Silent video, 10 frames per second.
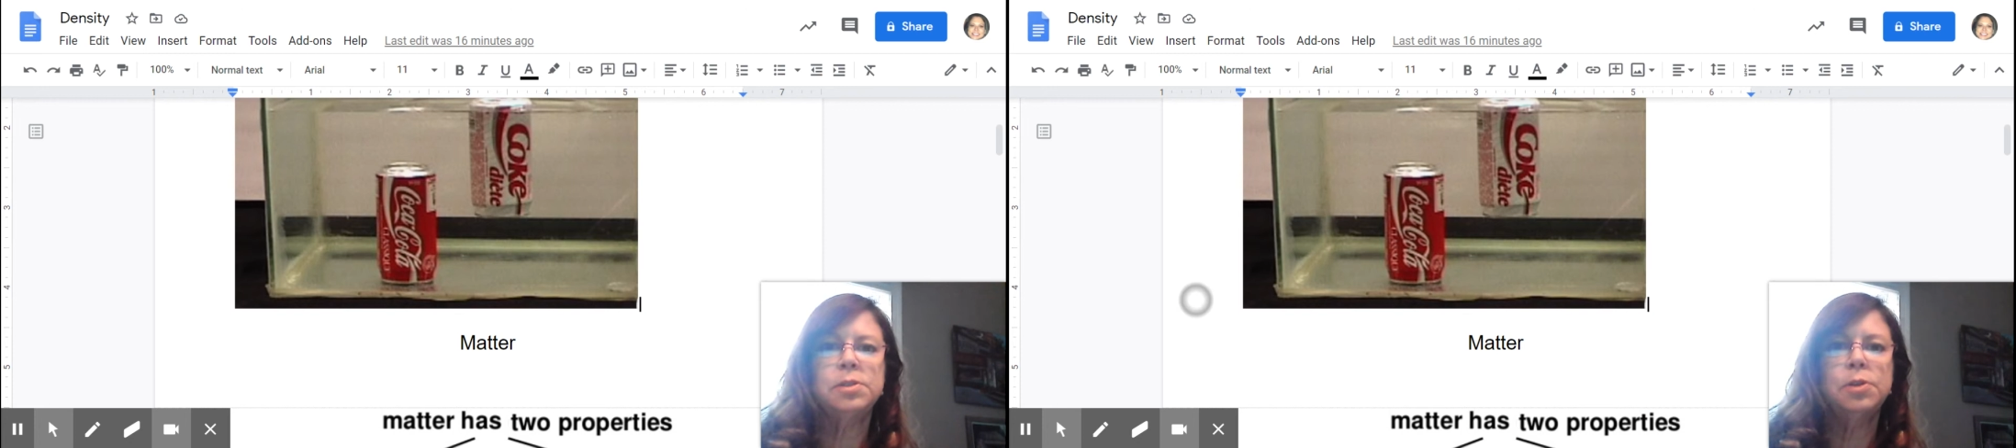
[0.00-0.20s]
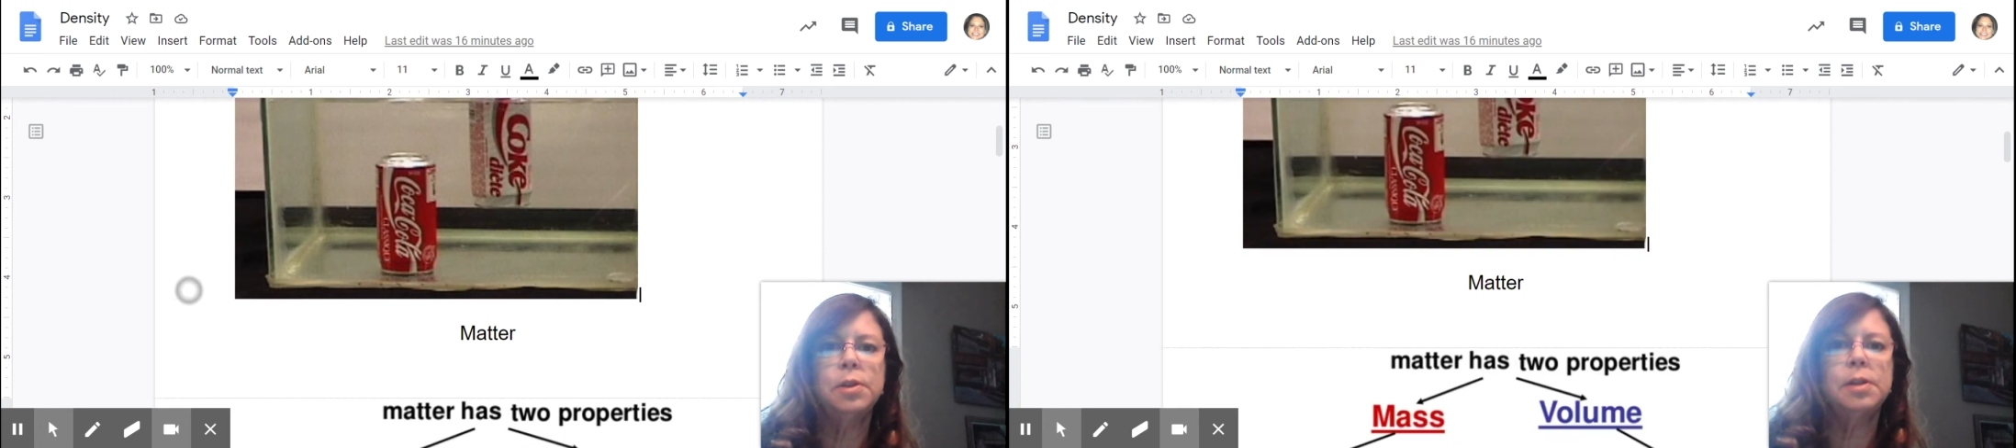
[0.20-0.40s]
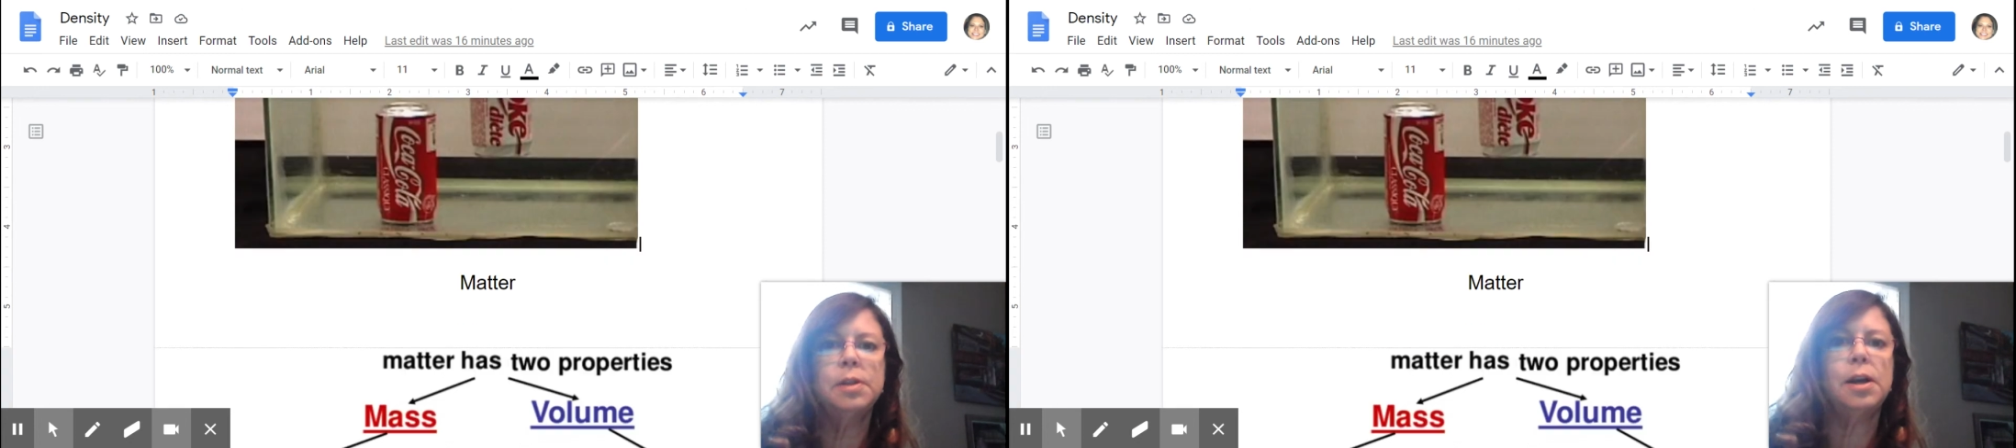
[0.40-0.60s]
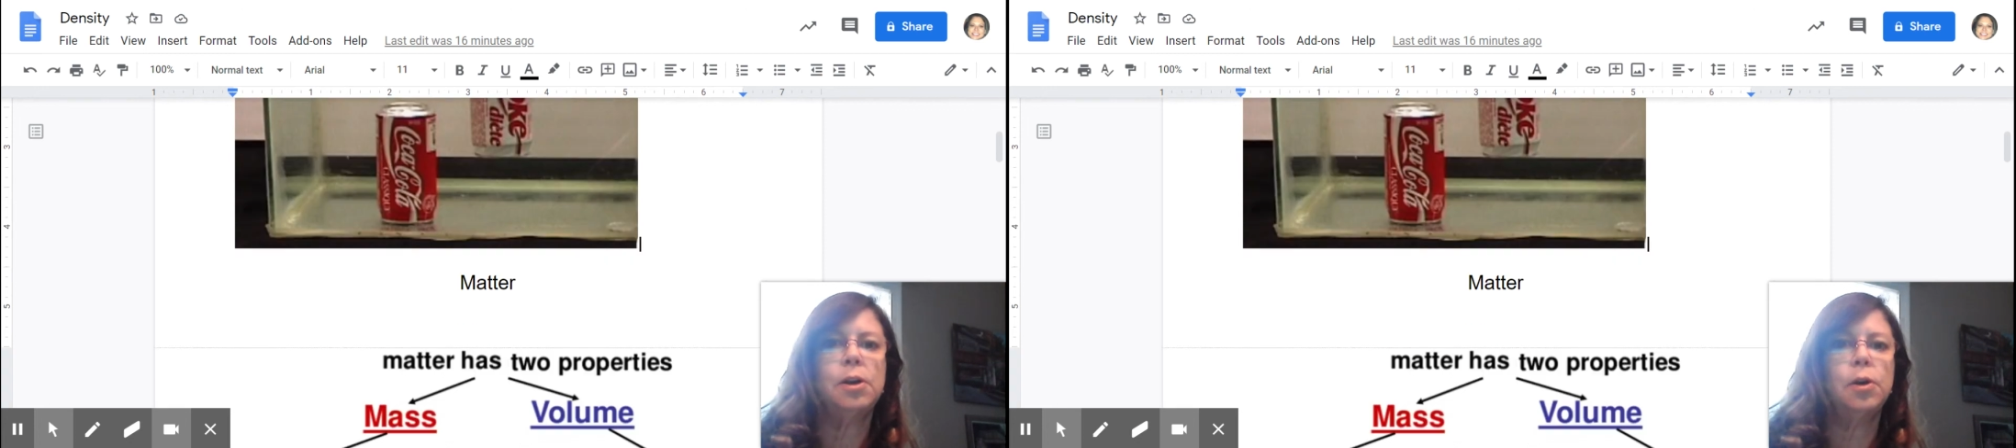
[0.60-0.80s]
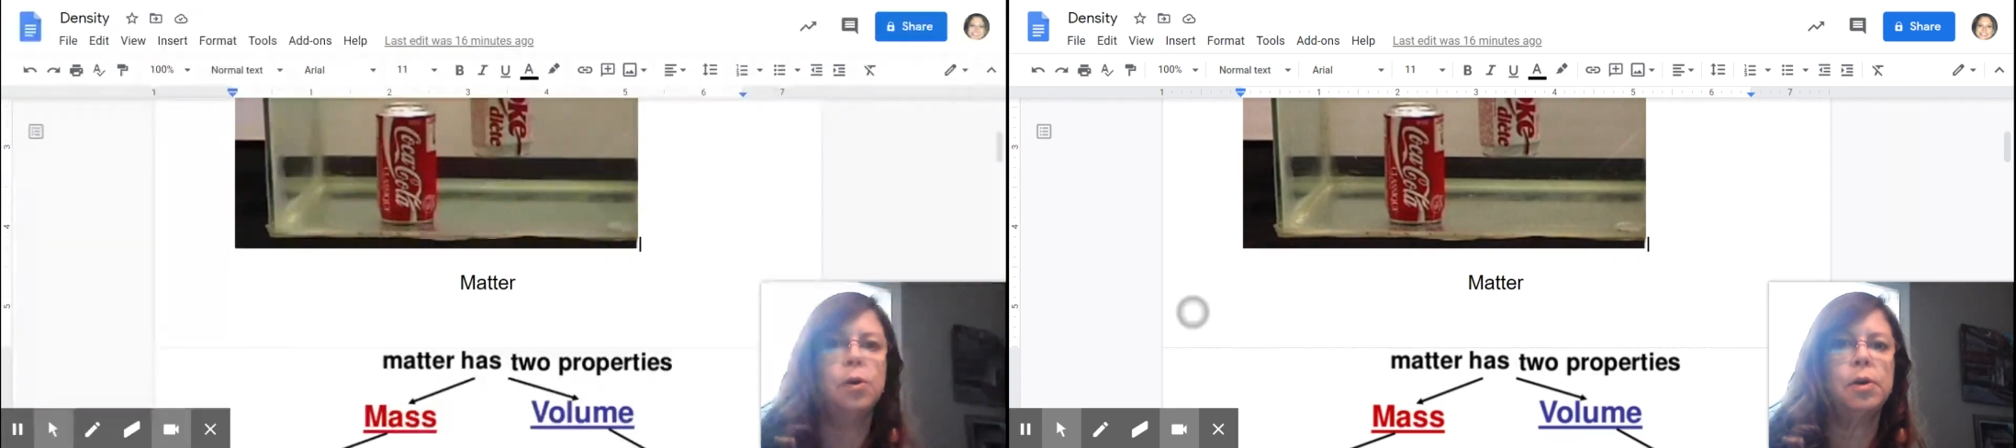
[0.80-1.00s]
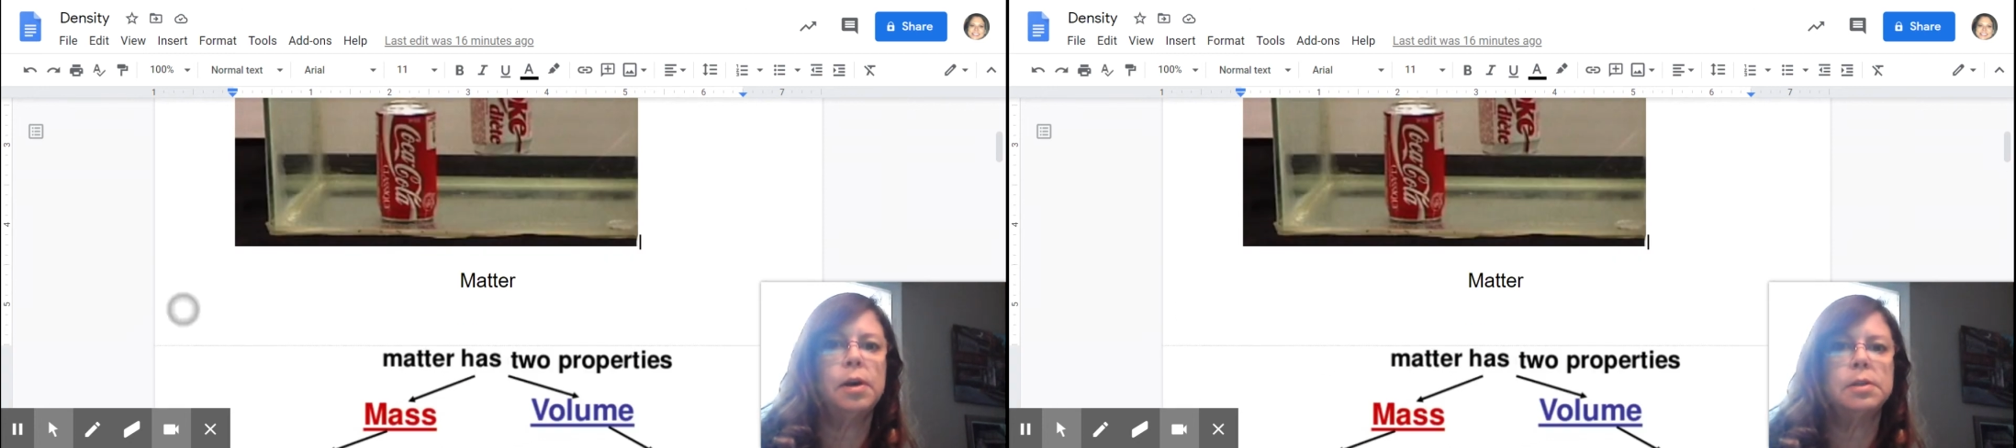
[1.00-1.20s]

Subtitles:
So the Diet Coke